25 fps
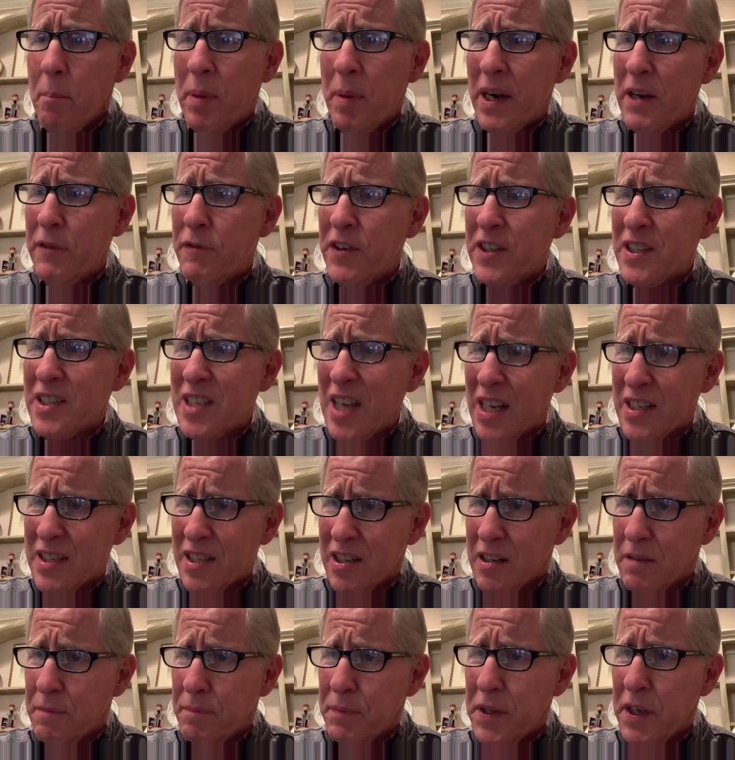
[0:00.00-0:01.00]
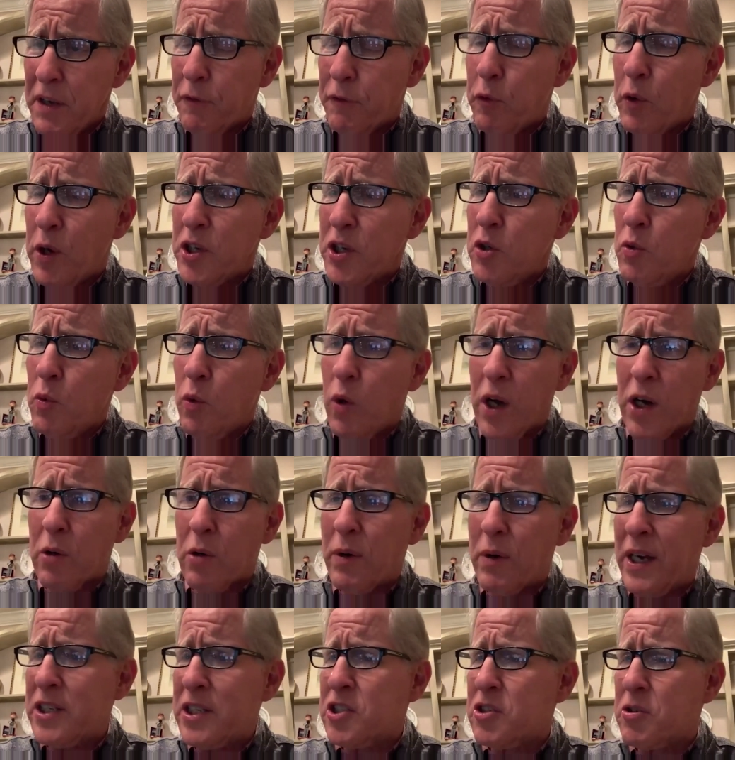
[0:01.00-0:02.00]
But if it doesn't, if what you want to
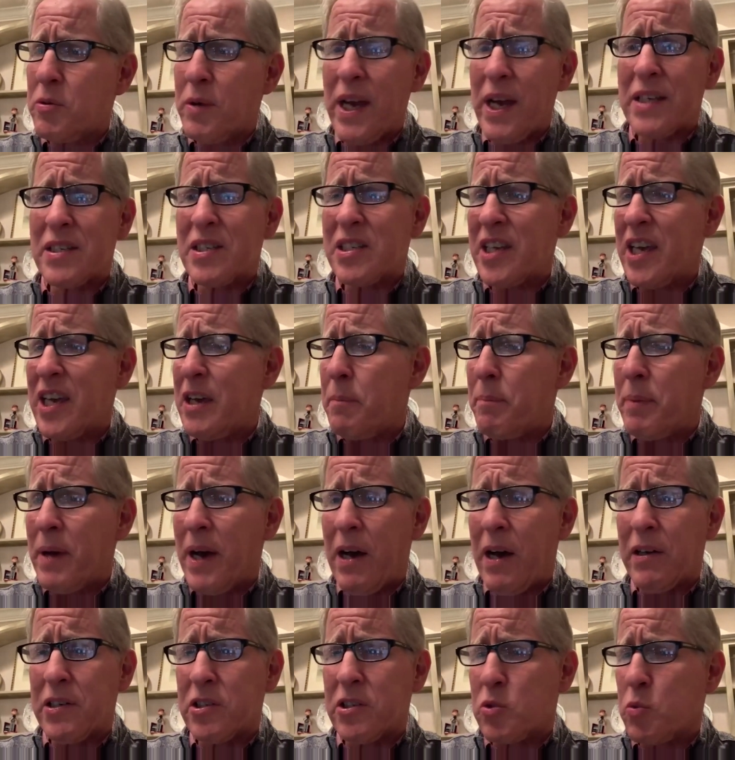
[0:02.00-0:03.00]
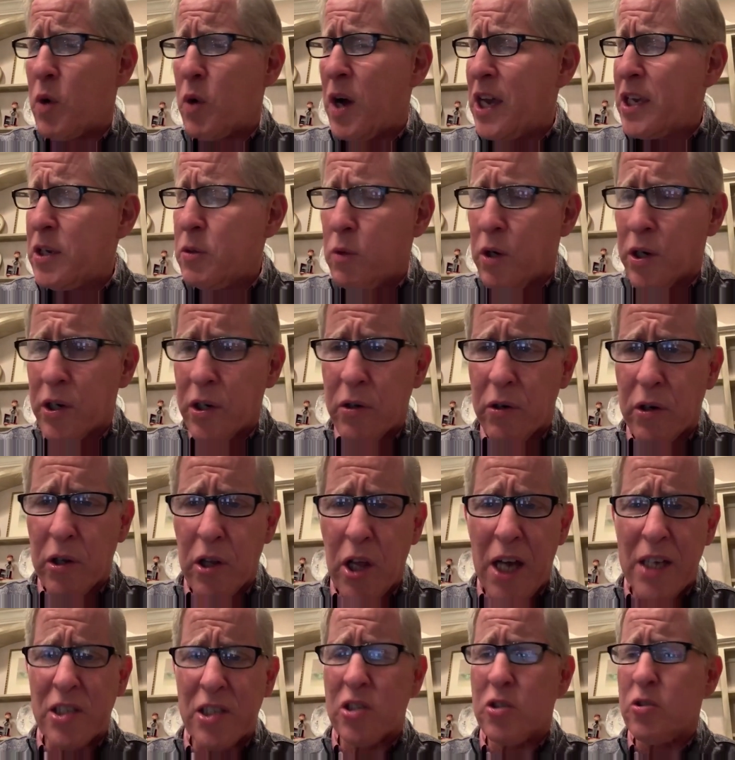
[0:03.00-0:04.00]
write your essay about is why you want to go to
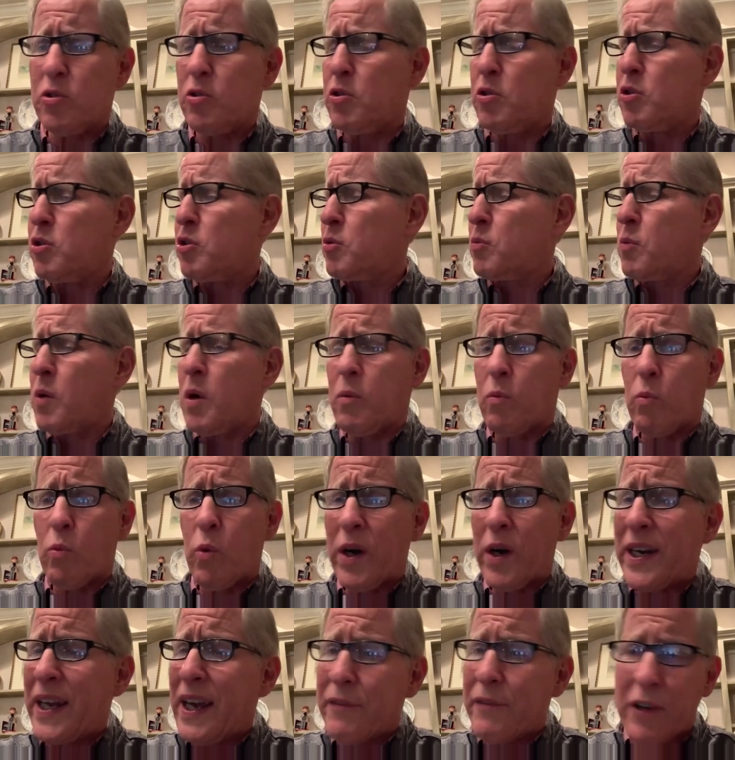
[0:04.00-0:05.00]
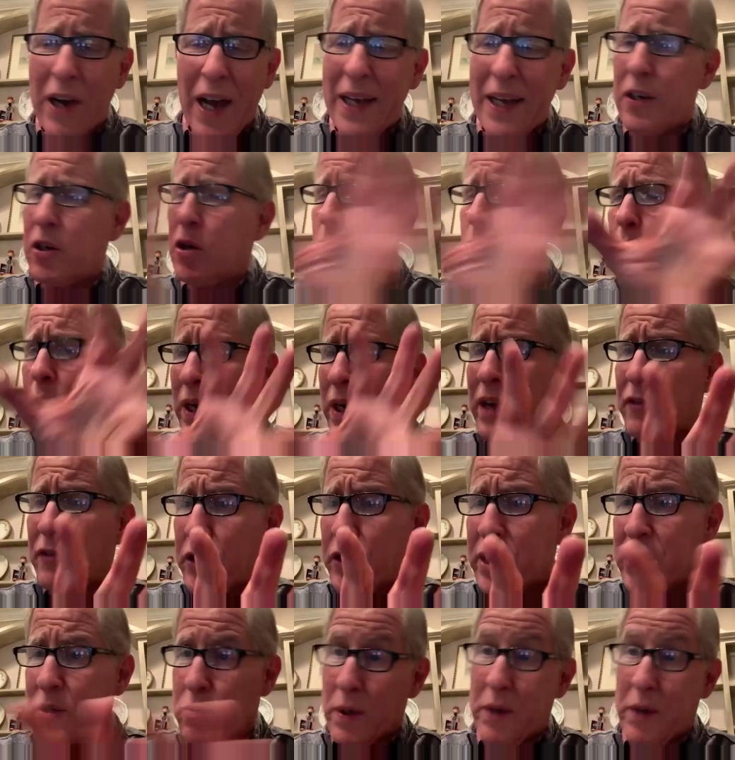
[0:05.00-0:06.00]
law school or whatever, I don't know,
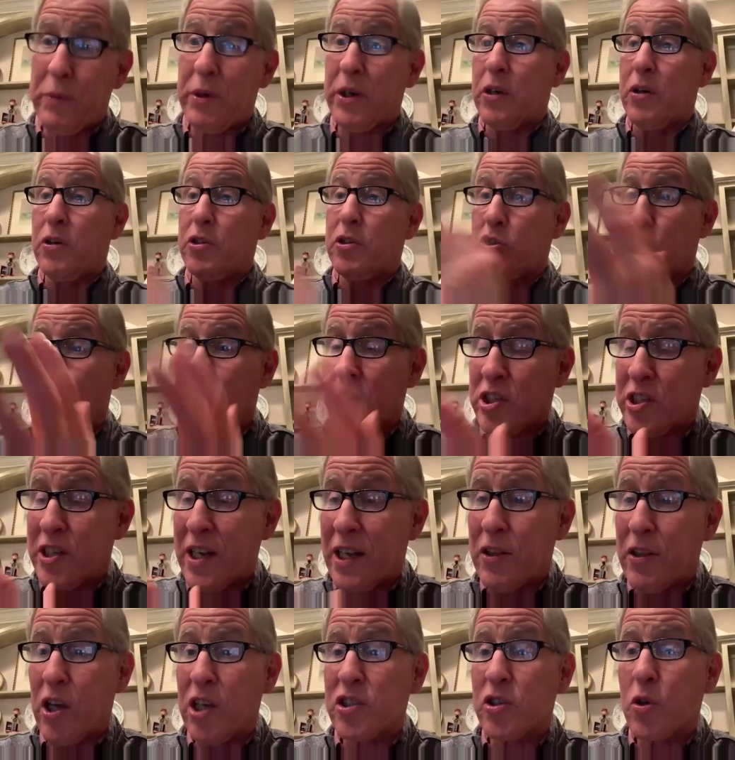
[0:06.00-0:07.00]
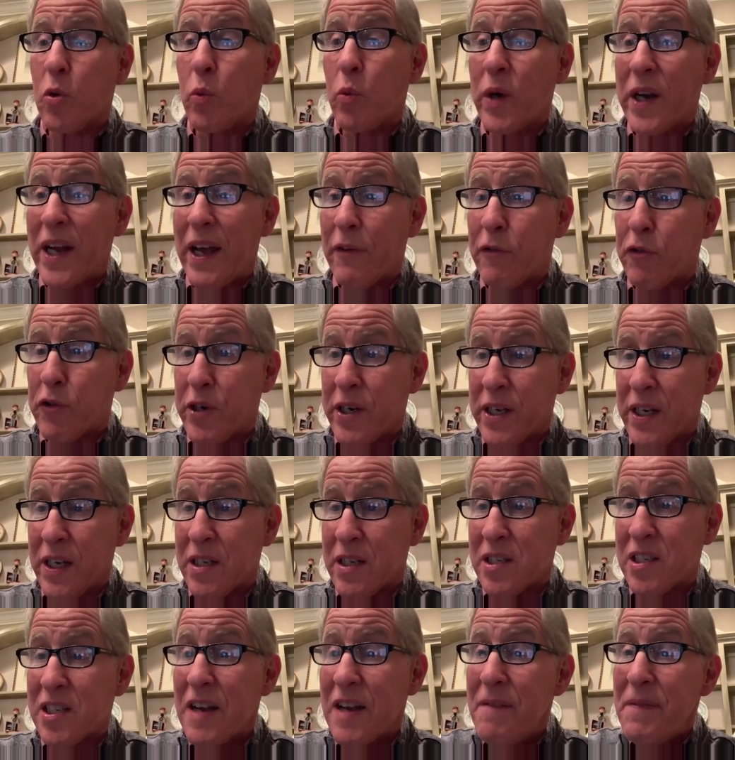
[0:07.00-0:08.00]
whatever it is, why you want to go to Georgetown Law School, whatever it
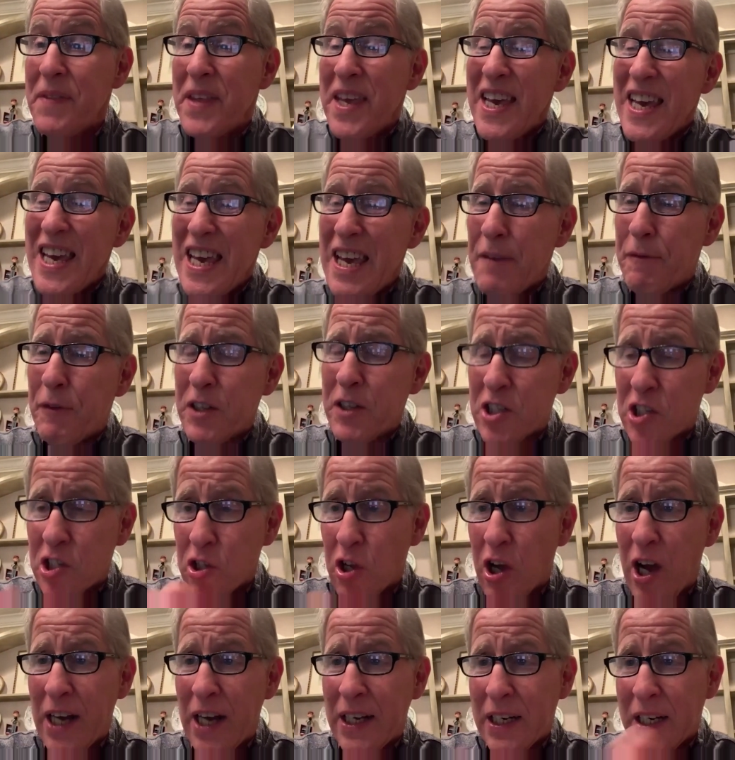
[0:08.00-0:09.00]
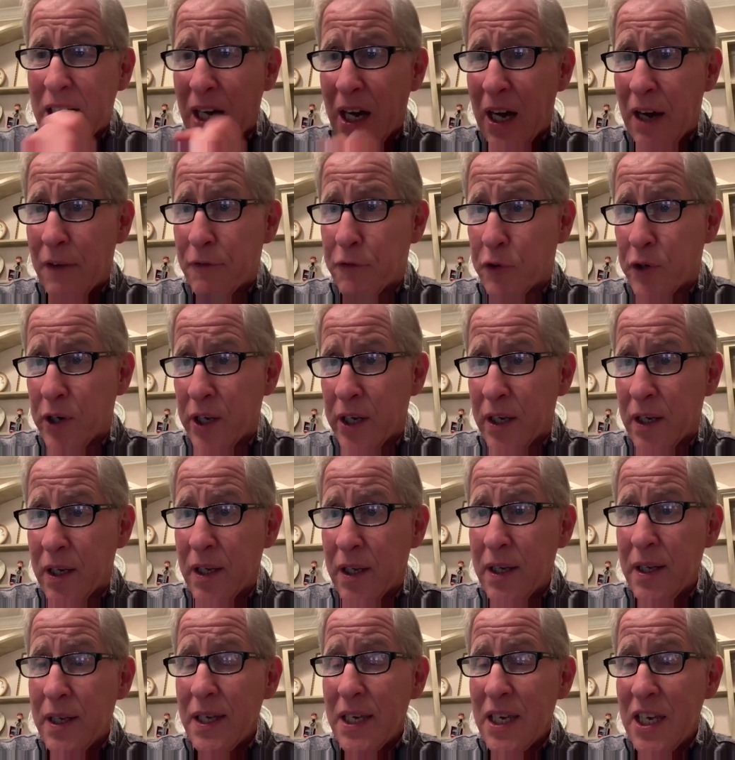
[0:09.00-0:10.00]
is, if it's not covering
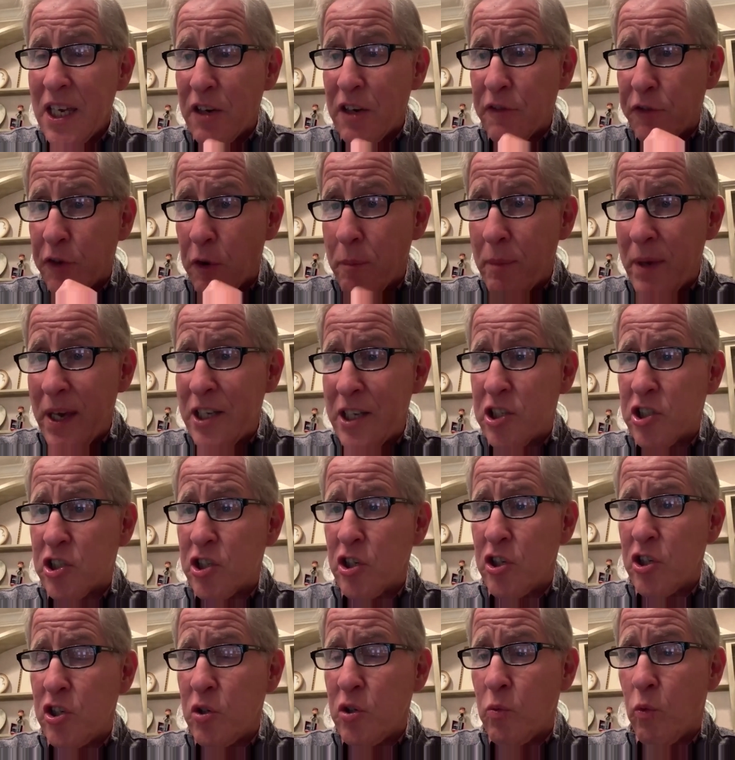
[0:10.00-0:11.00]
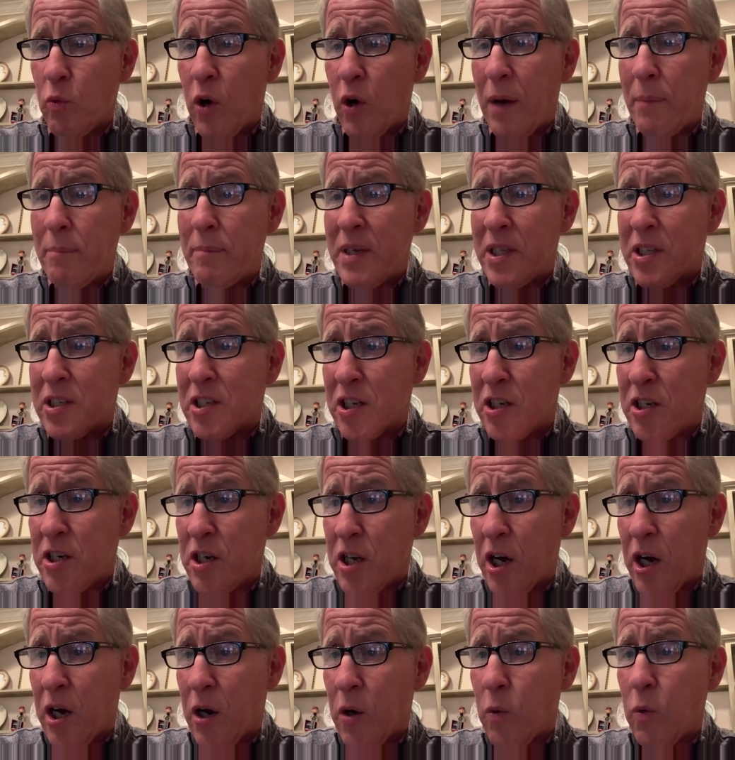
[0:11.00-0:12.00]
information you want me to
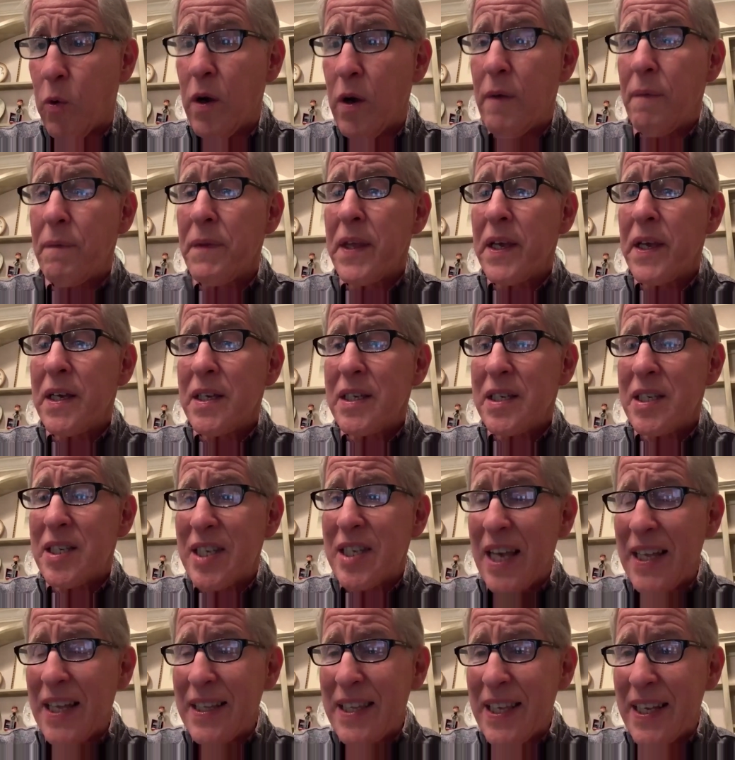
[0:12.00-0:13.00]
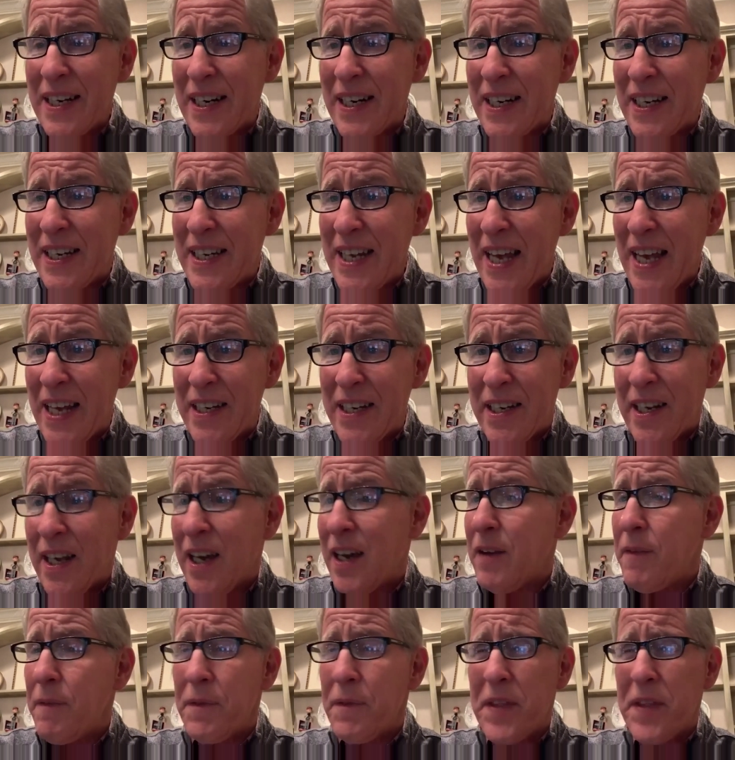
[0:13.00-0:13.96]
know, send in an addenda.